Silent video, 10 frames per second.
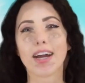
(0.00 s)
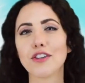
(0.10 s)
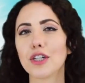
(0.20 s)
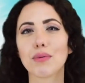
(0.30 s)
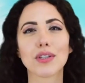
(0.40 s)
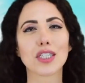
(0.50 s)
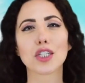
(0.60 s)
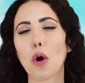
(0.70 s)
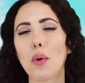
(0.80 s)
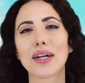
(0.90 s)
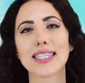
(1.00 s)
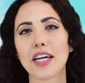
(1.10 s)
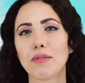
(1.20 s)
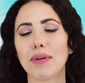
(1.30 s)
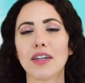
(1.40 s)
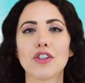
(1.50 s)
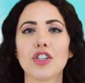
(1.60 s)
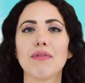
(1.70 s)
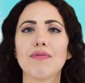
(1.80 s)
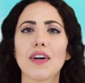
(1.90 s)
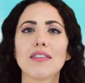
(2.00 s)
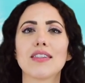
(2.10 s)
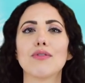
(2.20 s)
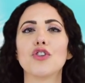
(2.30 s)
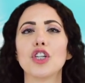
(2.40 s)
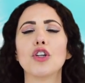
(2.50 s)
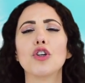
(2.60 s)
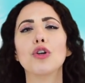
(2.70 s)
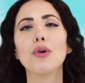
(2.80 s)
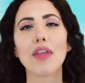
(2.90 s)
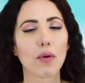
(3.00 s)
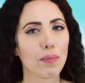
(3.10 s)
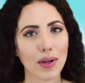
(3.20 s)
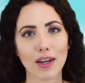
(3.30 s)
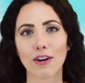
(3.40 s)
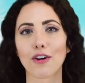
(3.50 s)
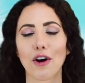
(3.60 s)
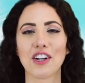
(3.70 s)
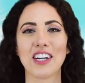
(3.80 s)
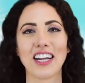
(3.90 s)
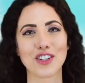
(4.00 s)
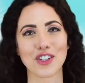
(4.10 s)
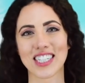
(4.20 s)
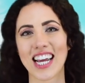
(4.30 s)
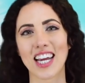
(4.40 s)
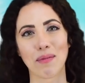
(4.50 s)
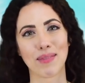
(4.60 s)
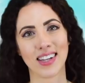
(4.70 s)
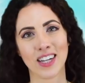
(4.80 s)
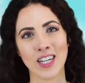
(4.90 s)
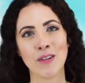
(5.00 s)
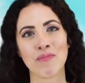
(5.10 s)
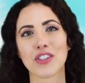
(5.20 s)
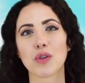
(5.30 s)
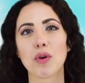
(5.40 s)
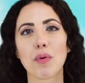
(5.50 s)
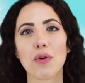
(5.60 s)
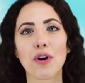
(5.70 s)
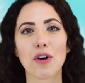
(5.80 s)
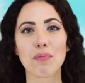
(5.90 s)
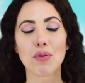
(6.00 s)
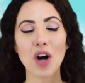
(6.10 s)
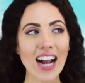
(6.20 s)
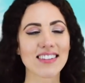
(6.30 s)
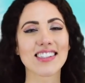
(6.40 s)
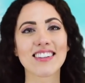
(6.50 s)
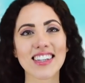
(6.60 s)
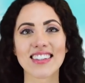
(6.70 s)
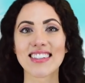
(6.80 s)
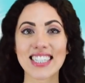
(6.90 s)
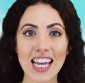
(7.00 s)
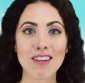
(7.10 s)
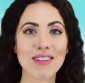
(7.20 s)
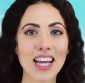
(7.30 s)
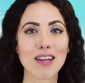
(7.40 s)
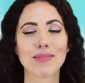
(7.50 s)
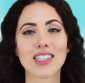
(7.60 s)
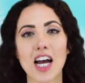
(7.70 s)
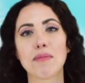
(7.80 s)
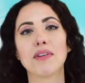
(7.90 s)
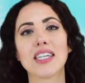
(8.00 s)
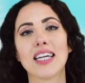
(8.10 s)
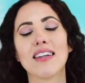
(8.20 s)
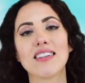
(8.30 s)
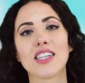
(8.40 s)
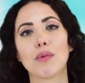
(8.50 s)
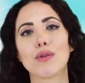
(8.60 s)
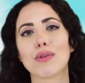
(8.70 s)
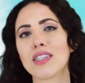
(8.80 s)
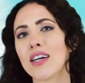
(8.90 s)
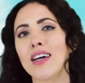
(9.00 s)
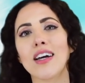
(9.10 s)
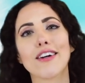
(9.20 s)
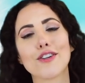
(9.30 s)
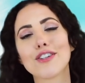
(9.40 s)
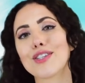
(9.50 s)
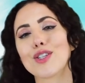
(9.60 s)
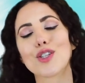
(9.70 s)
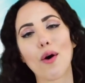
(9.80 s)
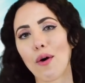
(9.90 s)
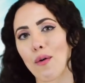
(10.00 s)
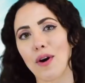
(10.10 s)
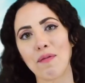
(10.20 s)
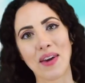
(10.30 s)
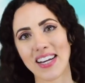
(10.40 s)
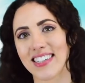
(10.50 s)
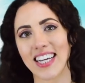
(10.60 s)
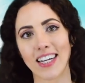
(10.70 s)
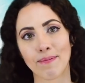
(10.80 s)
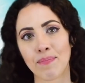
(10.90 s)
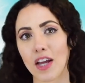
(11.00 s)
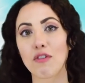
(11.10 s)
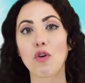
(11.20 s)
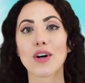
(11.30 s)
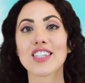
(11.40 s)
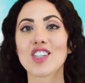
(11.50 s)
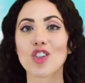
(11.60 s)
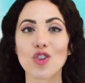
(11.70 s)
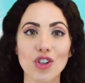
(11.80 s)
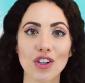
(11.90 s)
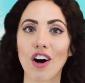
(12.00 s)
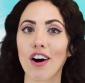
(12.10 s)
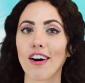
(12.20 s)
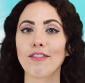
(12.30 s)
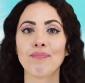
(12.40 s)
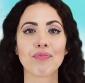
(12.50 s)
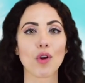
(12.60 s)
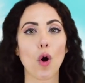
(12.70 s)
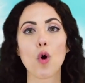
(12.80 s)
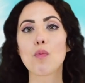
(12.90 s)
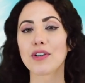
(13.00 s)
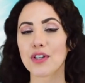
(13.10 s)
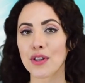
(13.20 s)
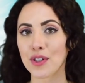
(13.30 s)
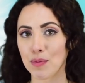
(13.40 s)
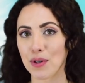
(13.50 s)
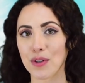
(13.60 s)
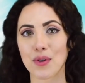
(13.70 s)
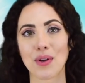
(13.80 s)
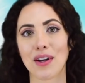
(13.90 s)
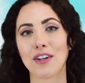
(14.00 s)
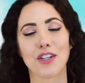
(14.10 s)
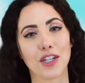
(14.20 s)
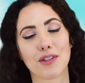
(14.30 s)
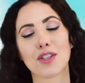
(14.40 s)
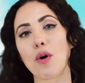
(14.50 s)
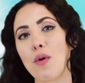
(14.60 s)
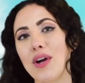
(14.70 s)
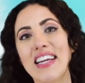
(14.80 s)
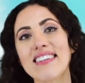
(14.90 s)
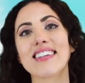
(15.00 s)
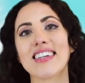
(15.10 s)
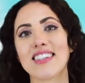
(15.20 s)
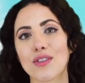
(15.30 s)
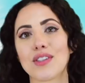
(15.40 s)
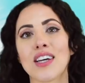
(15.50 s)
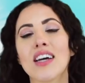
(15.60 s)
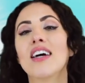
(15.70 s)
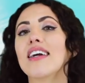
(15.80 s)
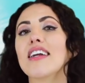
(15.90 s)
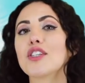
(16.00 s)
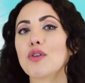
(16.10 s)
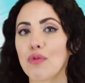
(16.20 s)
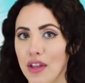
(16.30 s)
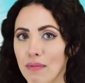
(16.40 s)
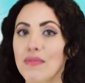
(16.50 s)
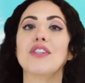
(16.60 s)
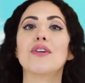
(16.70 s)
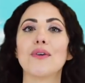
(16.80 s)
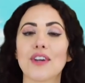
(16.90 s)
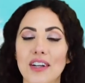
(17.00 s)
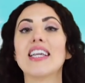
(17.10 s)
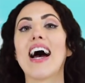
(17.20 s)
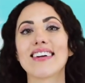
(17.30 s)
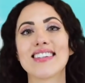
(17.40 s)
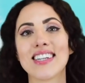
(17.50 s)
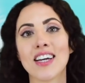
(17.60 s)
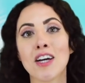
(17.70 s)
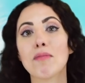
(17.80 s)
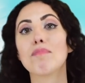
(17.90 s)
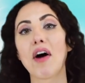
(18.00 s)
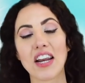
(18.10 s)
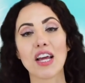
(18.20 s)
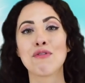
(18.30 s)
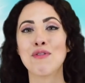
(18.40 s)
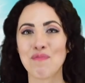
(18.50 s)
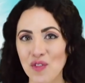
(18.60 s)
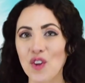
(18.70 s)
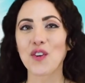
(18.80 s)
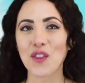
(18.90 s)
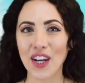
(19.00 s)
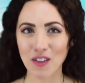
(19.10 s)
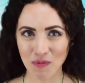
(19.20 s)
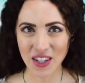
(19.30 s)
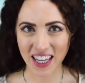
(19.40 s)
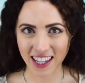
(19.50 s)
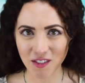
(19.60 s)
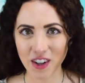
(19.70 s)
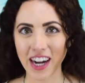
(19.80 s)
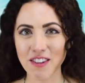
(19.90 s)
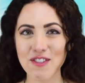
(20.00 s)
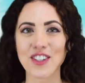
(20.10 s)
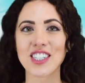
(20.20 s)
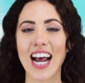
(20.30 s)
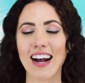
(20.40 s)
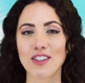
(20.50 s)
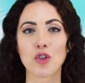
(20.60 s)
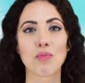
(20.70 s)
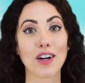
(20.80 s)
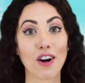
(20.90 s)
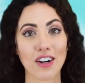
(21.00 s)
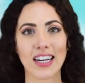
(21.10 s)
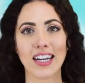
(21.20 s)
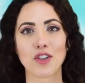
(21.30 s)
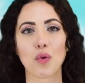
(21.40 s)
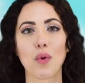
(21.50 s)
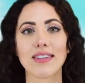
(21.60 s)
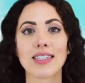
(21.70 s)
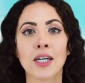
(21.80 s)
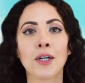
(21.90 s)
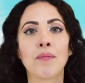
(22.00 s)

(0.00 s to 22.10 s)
And she was so excited because she felt as if she knew that would be her guardian angel's name. So we both heard practically the same name simultaneously, which was just so amazing. And of course, children are open to the spiritual energy so easily, so it's easy for them to connect. But if you're like me, when I first asked who my guardian angel was,